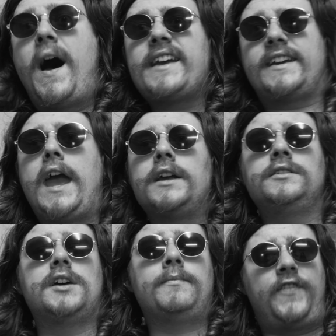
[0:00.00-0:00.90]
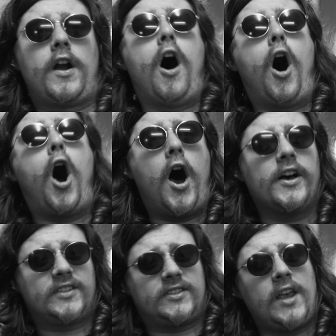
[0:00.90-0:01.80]
my kingdom for a
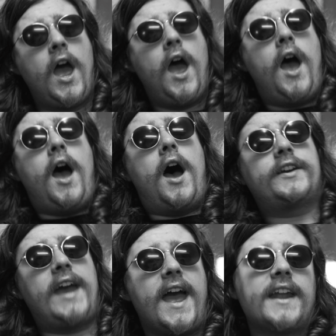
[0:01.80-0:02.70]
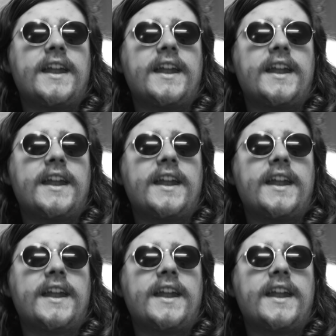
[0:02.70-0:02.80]
horse. Okay.